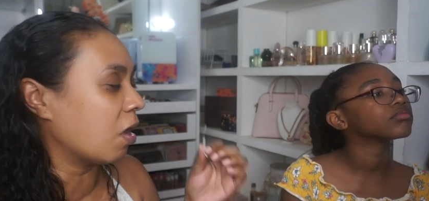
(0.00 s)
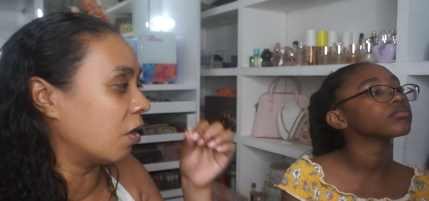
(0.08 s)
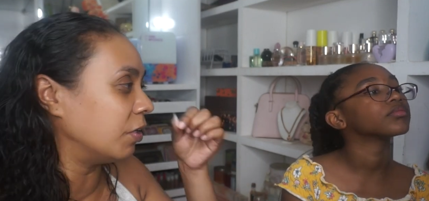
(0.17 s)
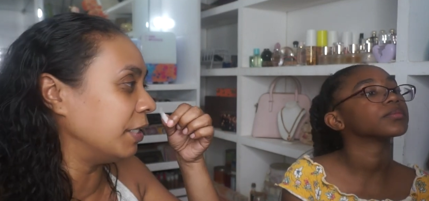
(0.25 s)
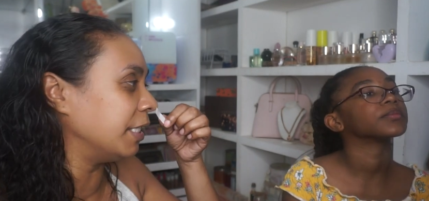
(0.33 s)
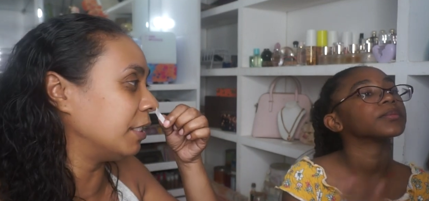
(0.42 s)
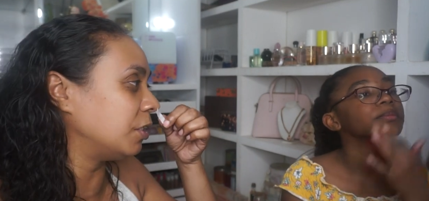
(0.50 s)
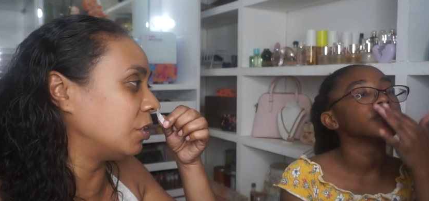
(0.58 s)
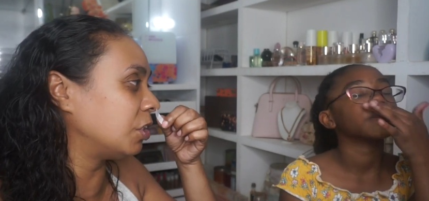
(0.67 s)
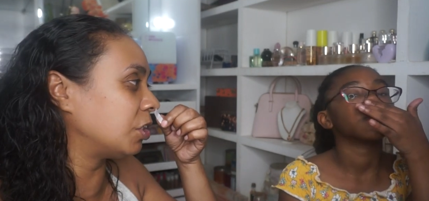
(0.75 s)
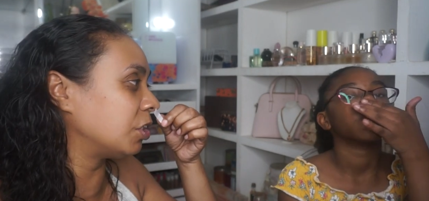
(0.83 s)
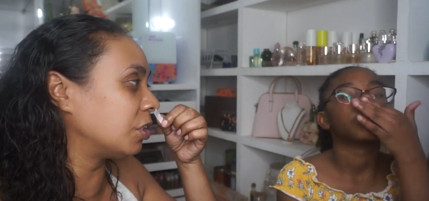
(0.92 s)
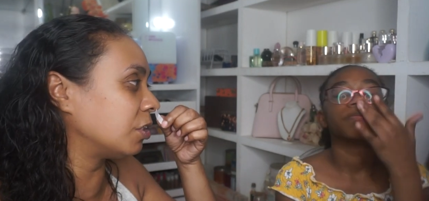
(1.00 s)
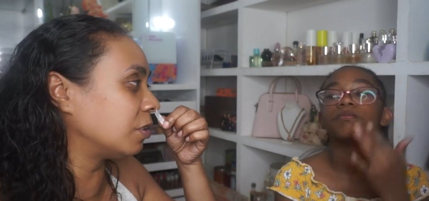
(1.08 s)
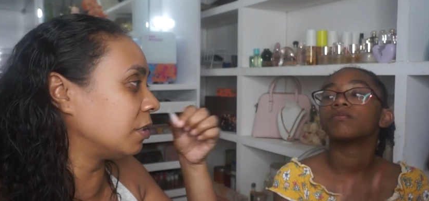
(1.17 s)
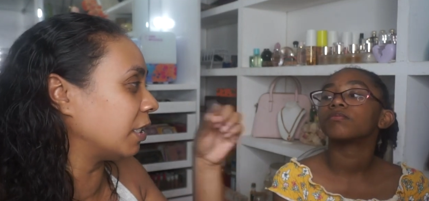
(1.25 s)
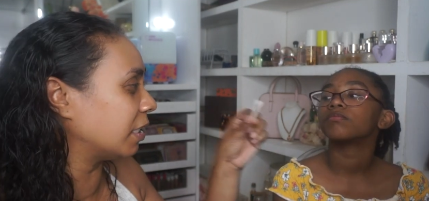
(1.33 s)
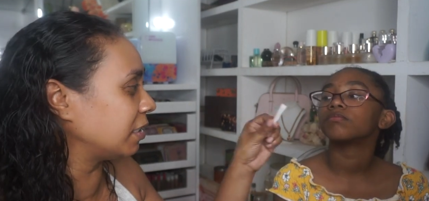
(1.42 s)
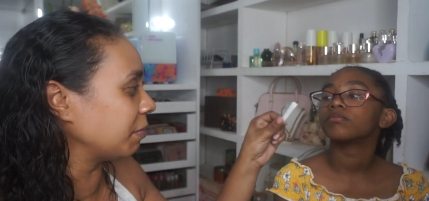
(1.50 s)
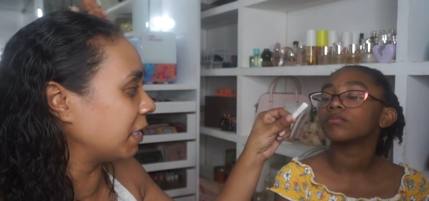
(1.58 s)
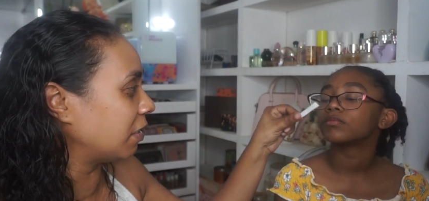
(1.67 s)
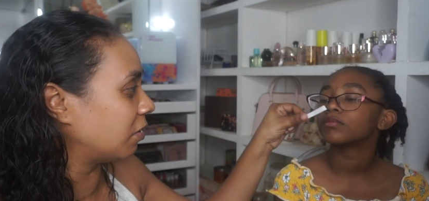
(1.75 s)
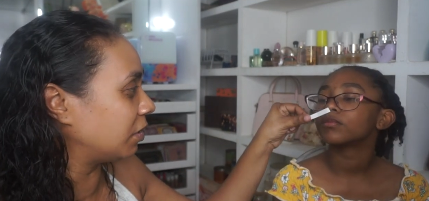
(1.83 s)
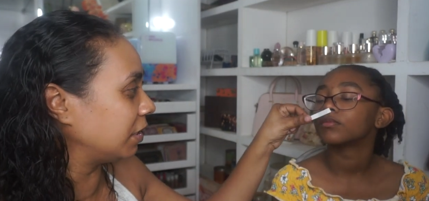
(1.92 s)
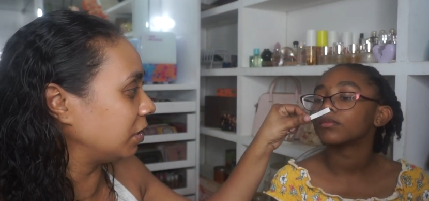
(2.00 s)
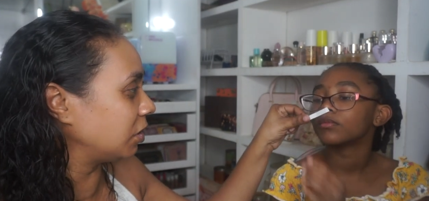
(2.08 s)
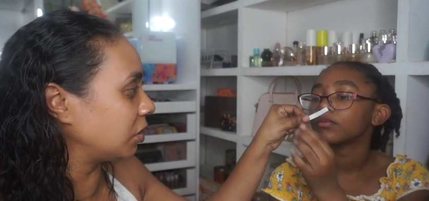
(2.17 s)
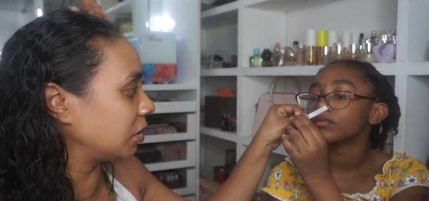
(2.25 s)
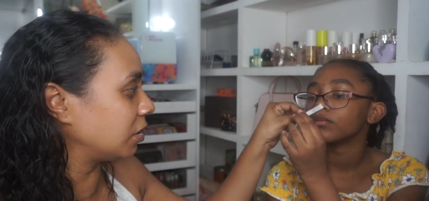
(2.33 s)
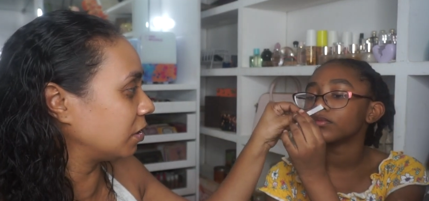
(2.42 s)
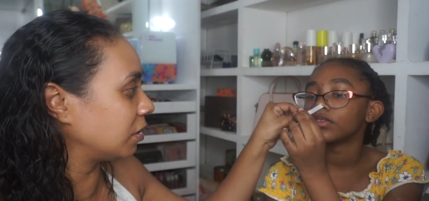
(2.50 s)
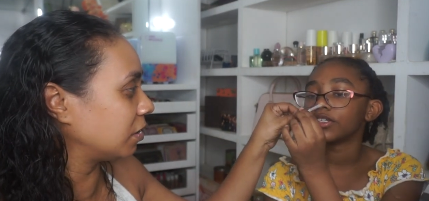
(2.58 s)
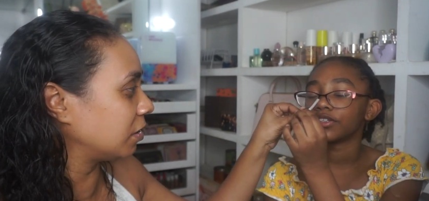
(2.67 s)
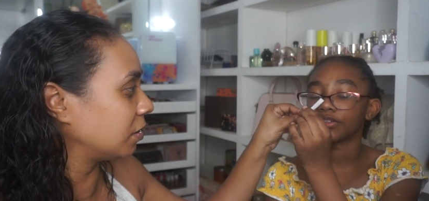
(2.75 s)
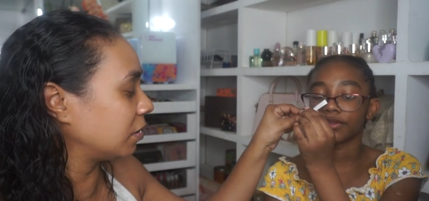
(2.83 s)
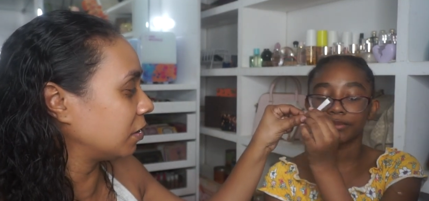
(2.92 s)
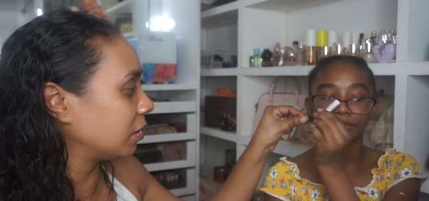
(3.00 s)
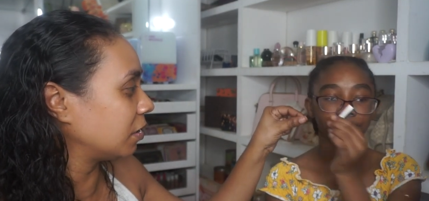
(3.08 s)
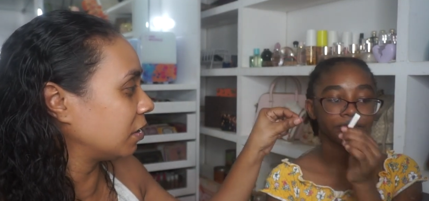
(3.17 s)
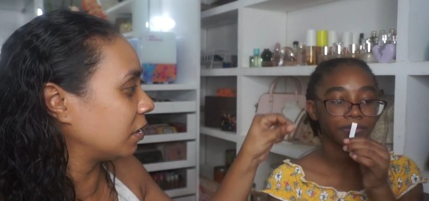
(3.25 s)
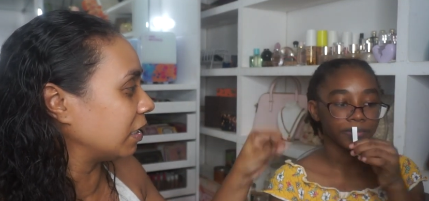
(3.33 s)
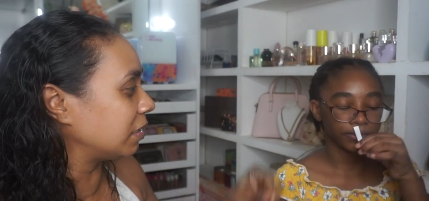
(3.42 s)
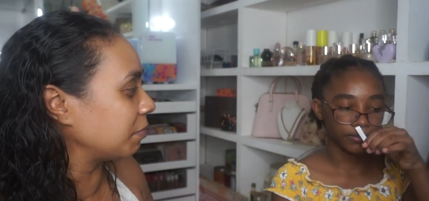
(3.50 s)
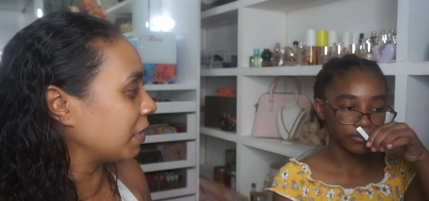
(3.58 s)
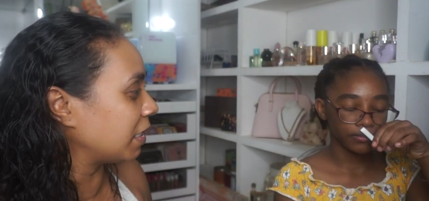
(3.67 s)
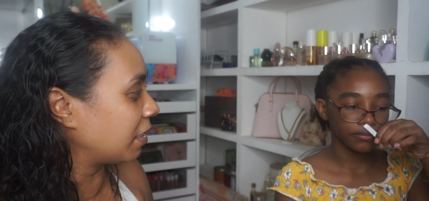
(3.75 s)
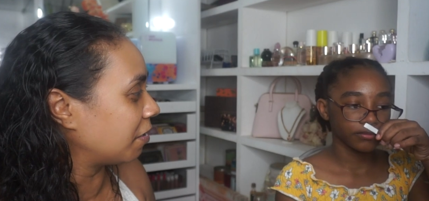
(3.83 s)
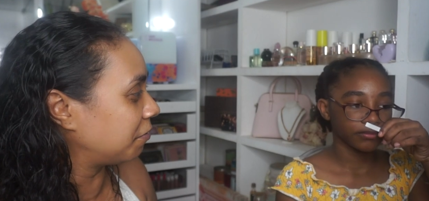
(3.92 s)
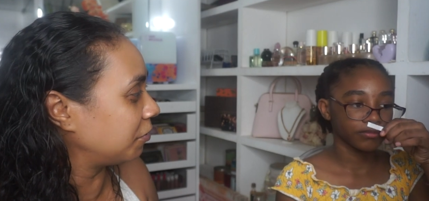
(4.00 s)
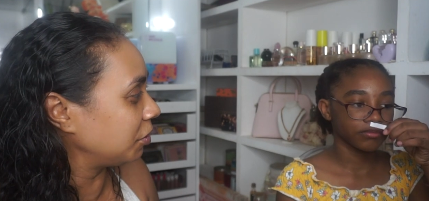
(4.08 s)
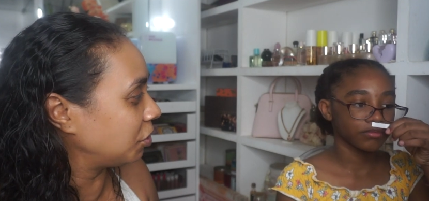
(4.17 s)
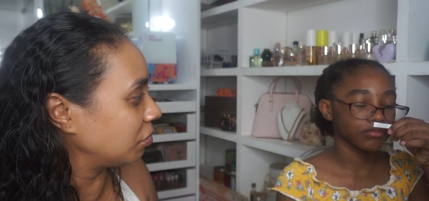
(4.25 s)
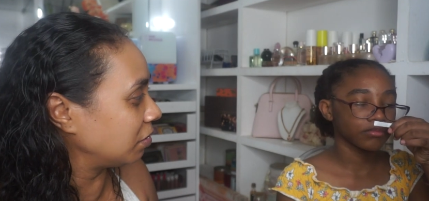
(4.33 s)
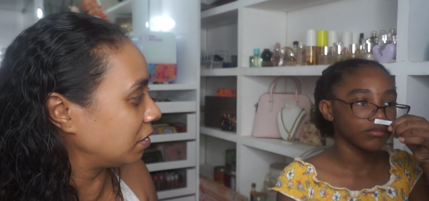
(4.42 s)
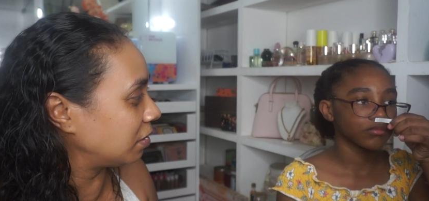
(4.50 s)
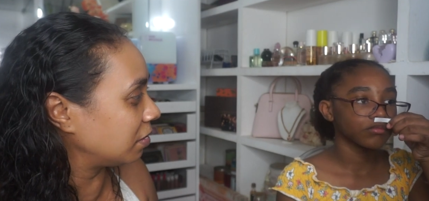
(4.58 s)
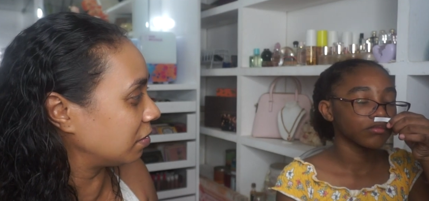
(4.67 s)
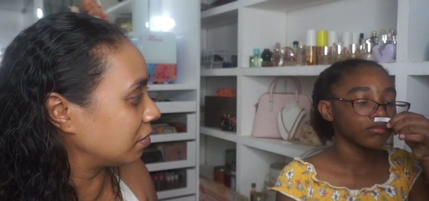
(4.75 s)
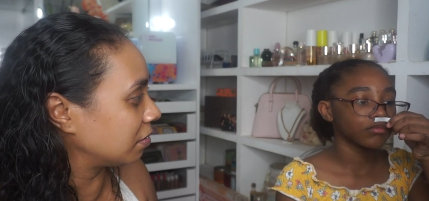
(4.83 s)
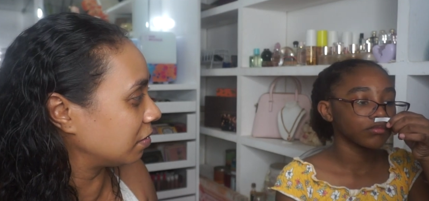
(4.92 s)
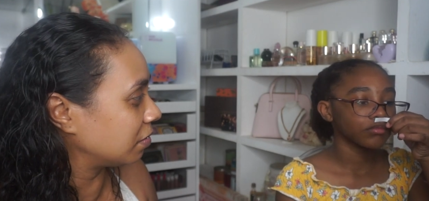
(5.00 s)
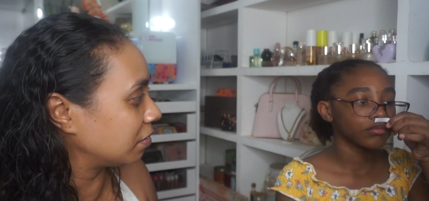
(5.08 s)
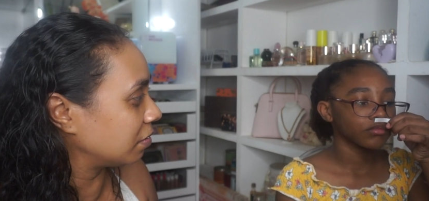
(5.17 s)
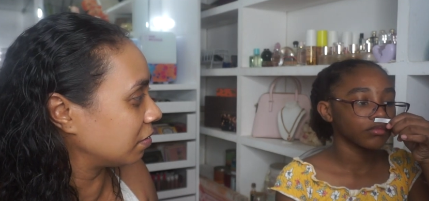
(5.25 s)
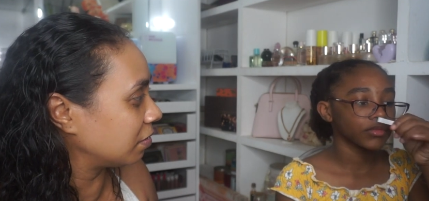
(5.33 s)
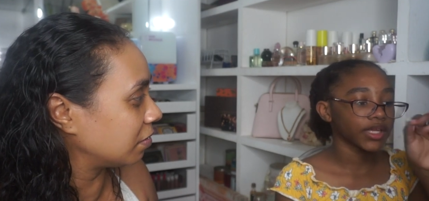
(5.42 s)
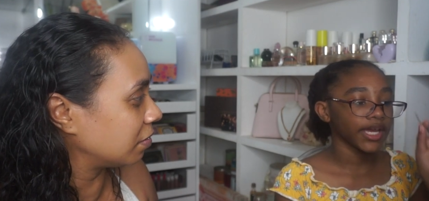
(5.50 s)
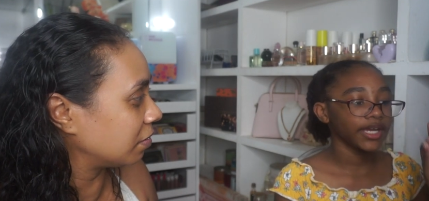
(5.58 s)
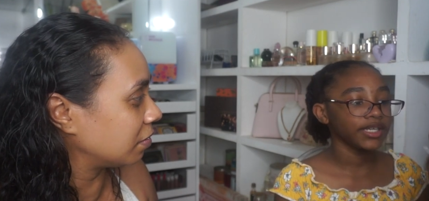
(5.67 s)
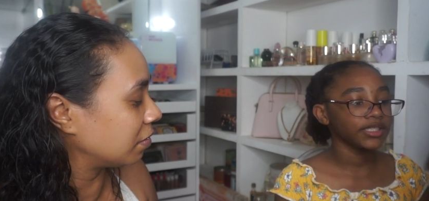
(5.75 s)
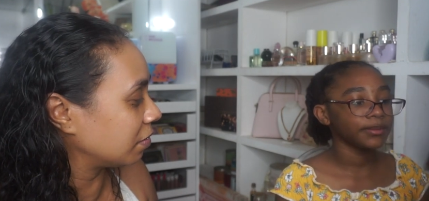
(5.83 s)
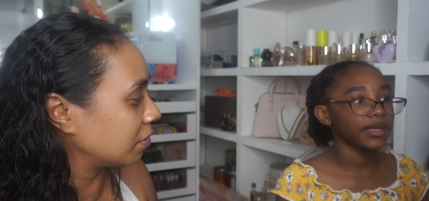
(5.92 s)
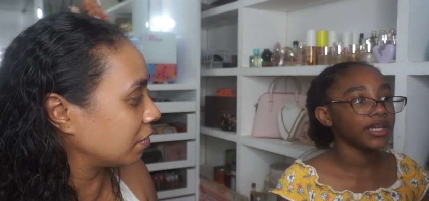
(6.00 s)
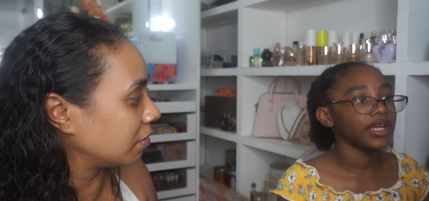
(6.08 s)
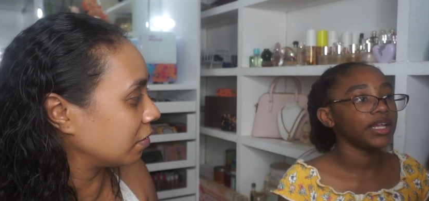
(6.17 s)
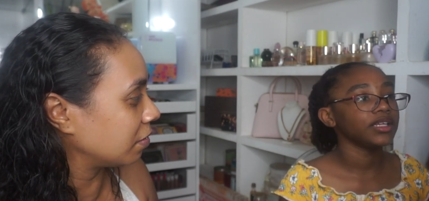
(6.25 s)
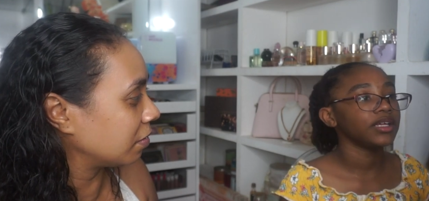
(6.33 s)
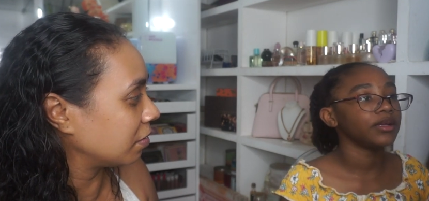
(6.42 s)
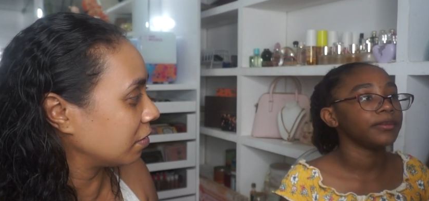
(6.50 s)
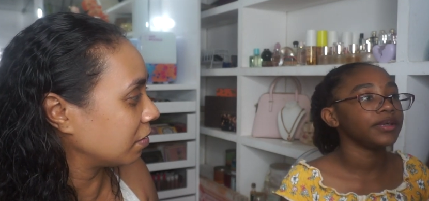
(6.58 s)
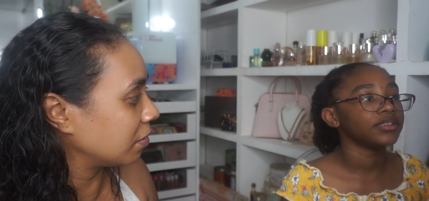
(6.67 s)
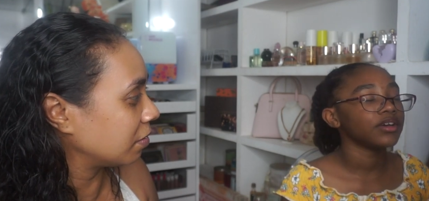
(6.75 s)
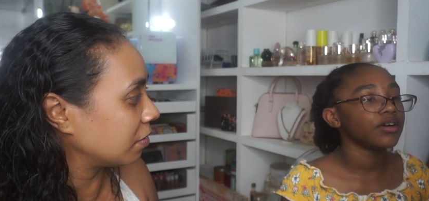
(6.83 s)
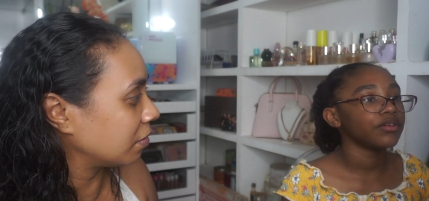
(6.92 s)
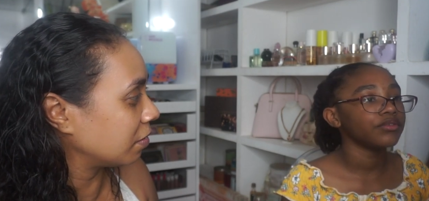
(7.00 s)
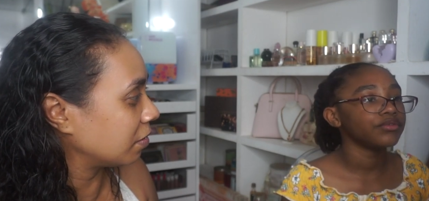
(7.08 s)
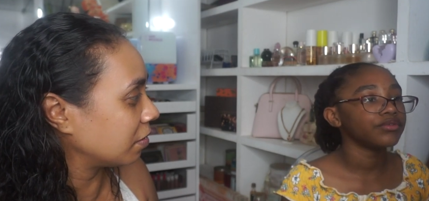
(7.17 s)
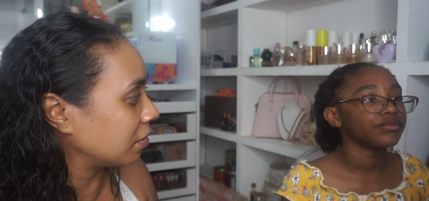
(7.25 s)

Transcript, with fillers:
Speaker 1: orange. You know, smell orange? It smells like a fruit juice.
Speaker 2: Kind of smell a little bit of.